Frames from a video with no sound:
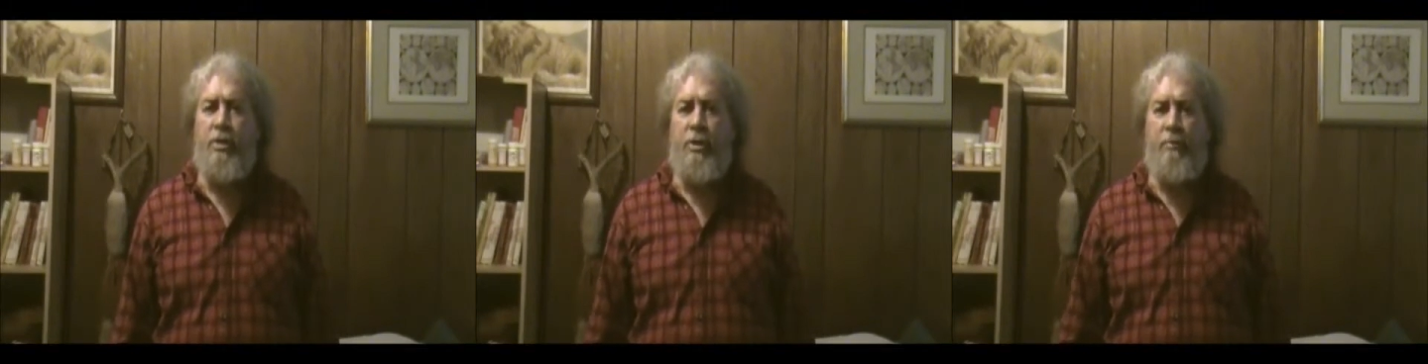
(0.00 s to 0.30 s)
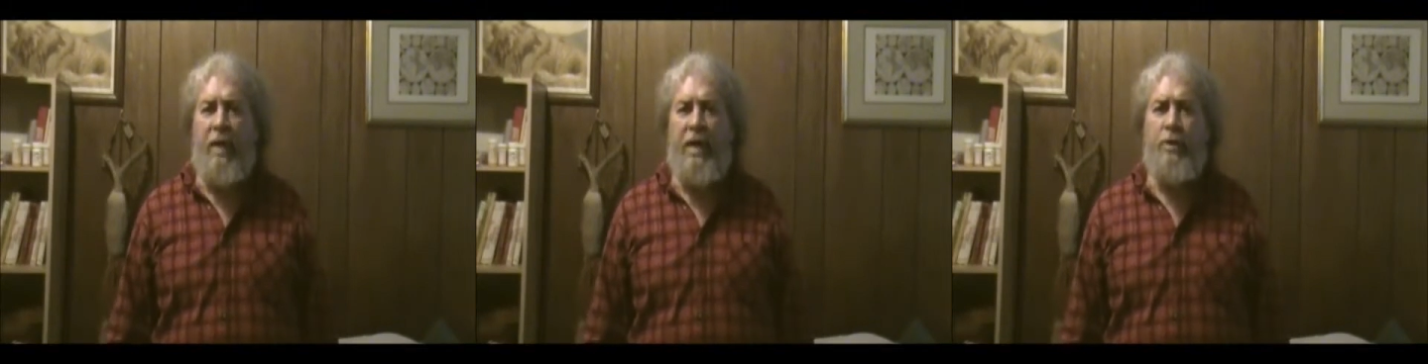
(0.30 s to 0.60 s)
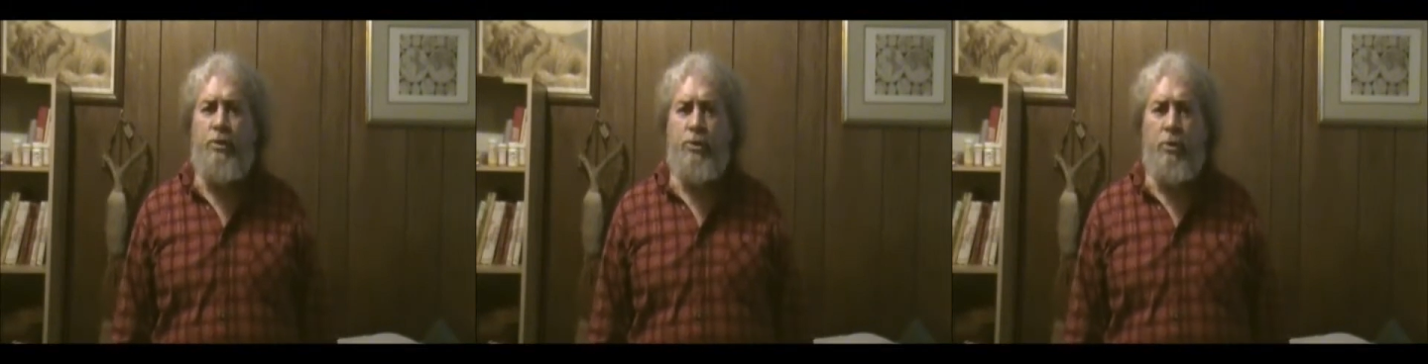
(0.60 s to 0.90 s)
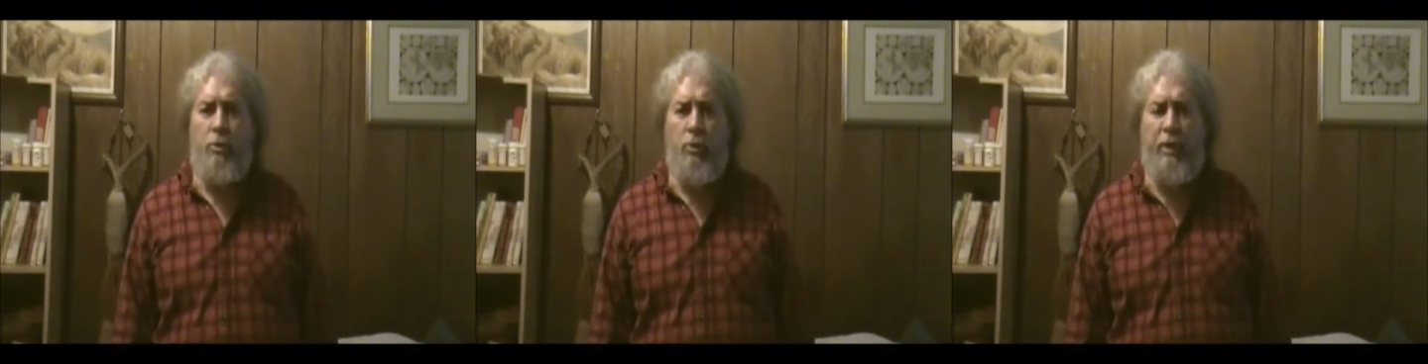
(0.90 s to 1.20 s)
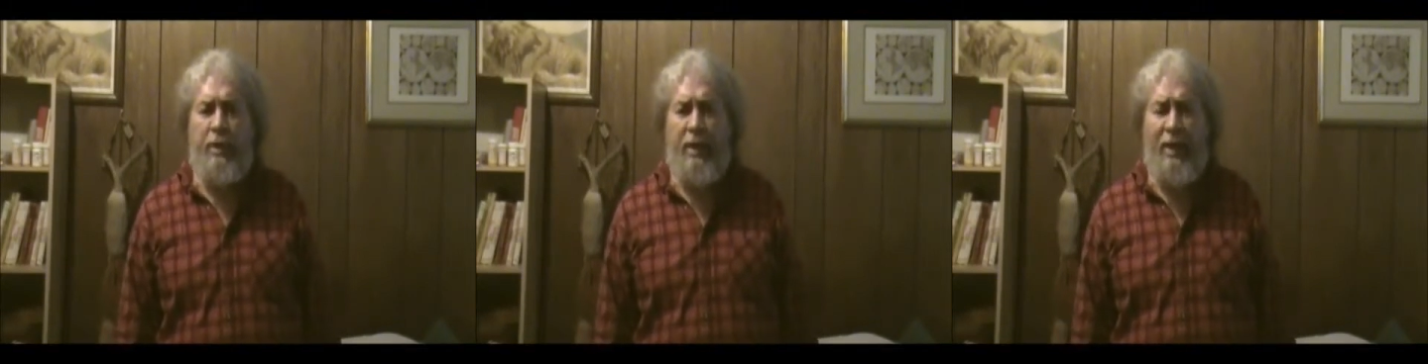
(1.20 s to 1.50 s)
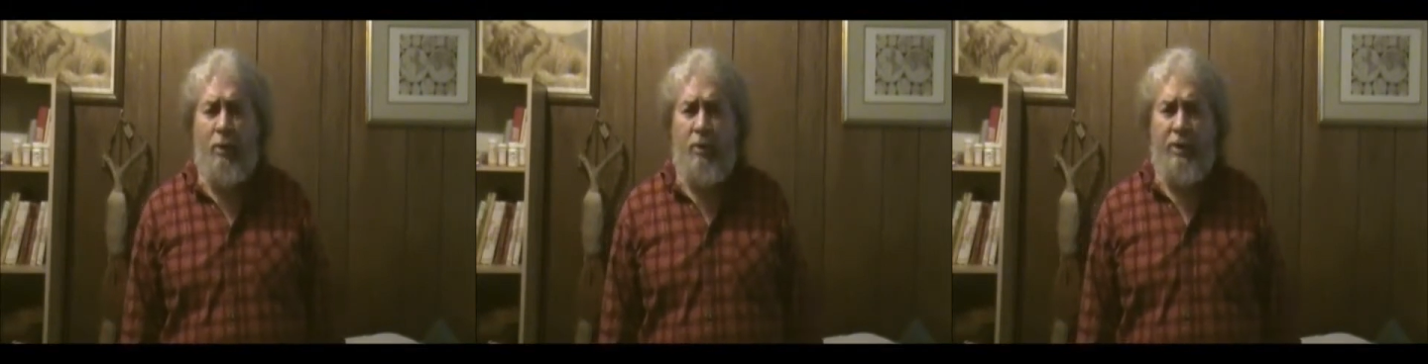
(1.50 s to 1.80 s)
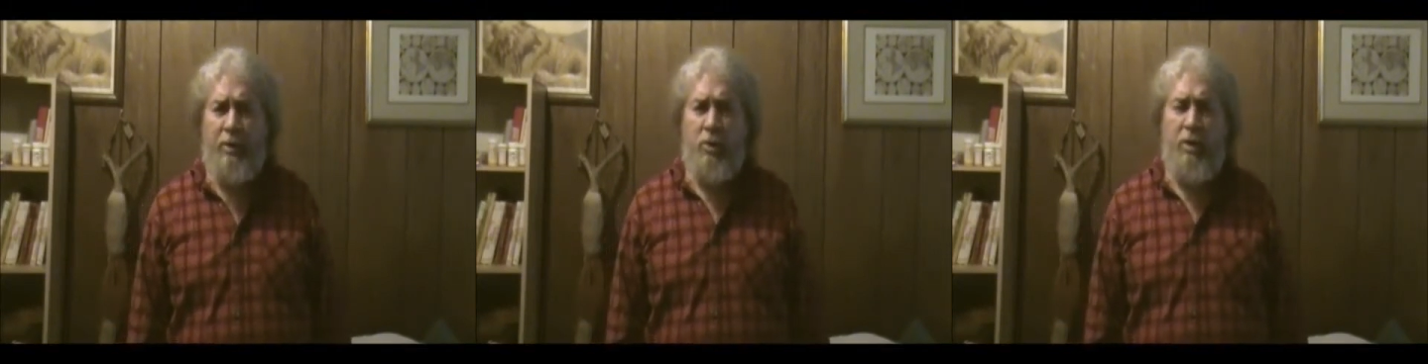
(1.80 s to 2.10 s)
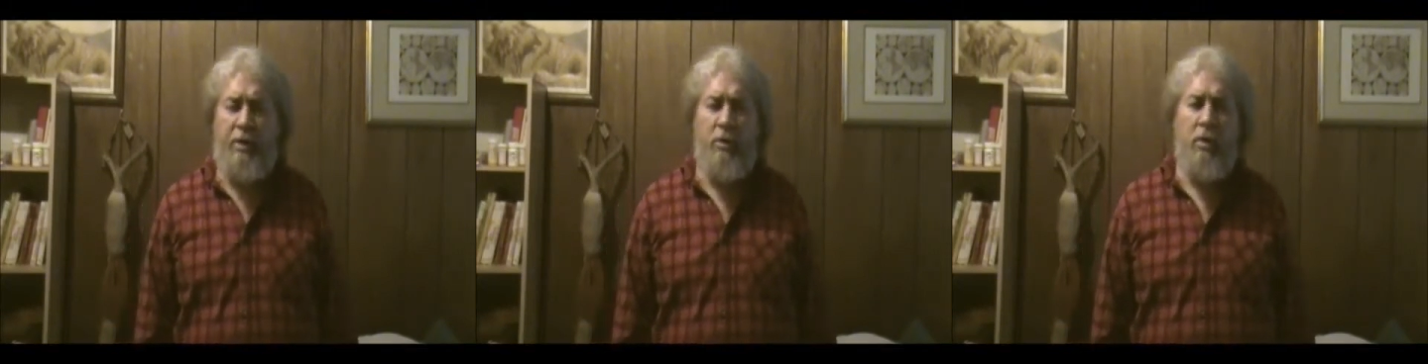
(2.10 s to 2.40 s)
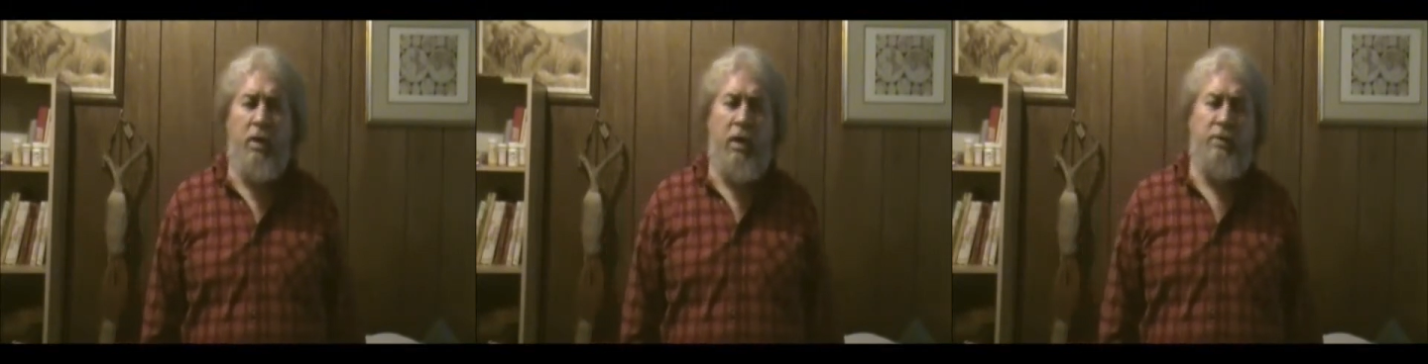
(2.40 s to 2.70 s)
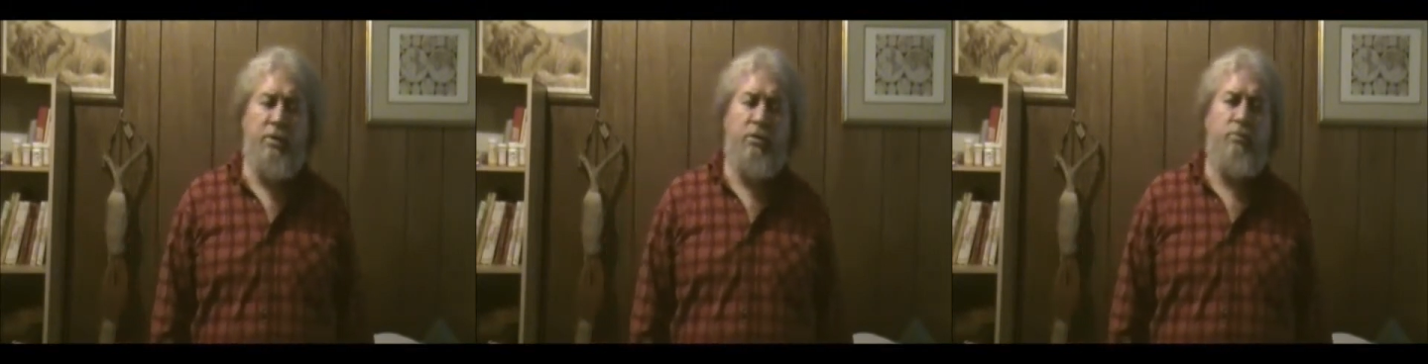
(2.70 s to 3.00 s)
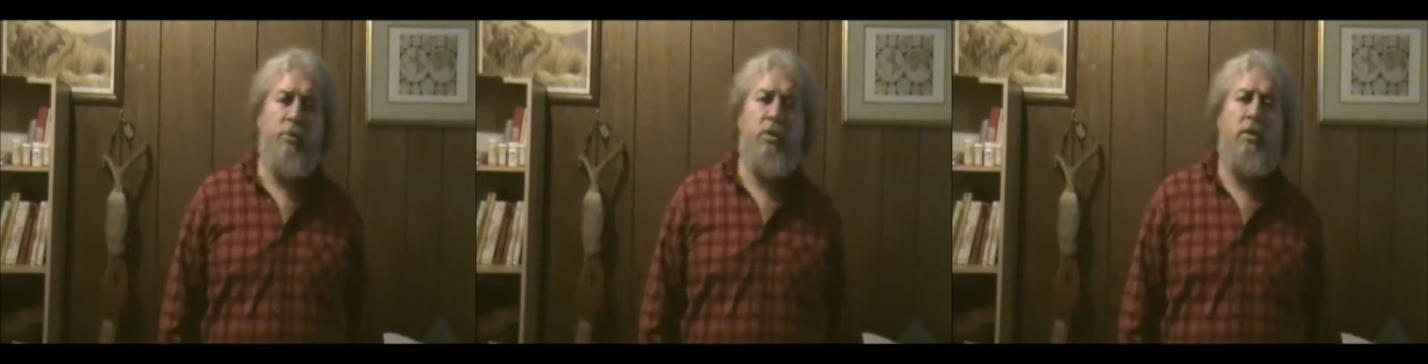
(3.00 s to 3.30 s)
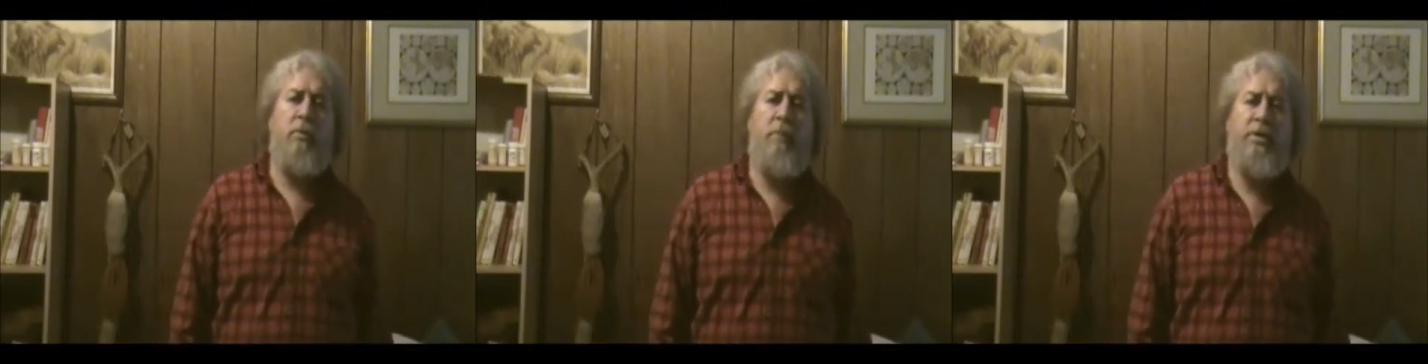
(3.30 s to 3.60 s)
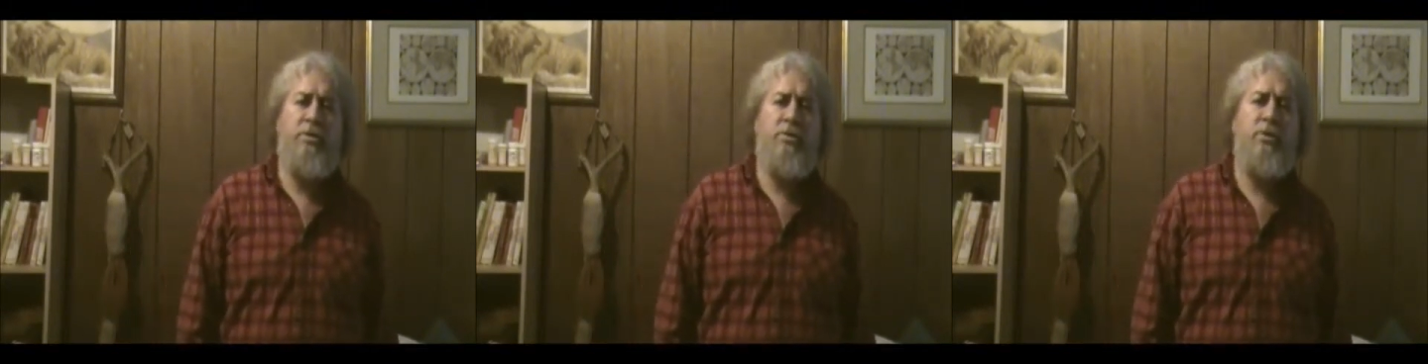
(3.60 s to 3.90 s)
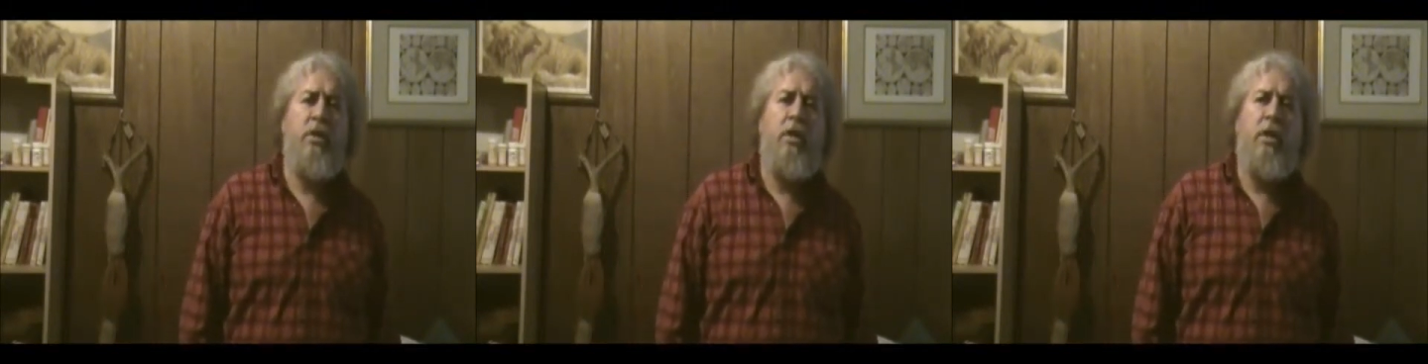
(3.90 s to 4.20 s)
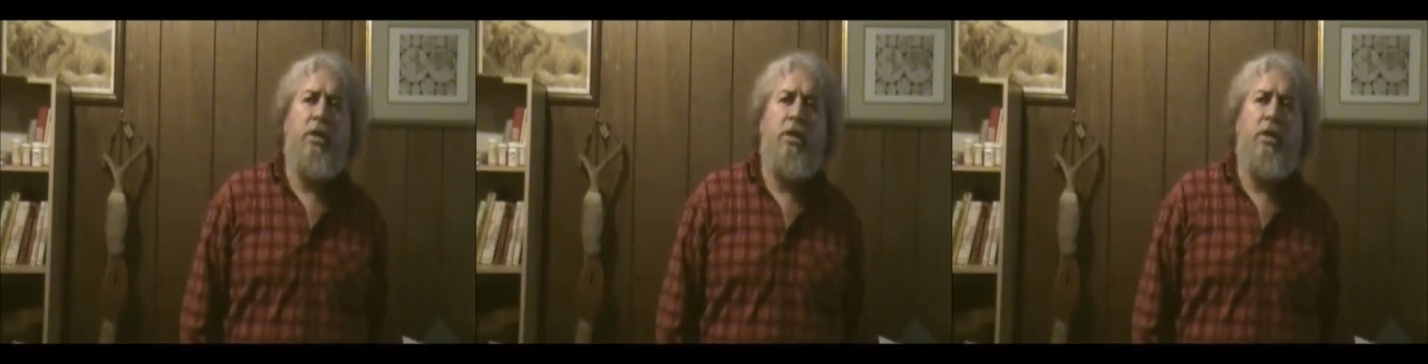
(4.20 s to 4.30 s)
in the manger, or in the cradle, as this book mentions.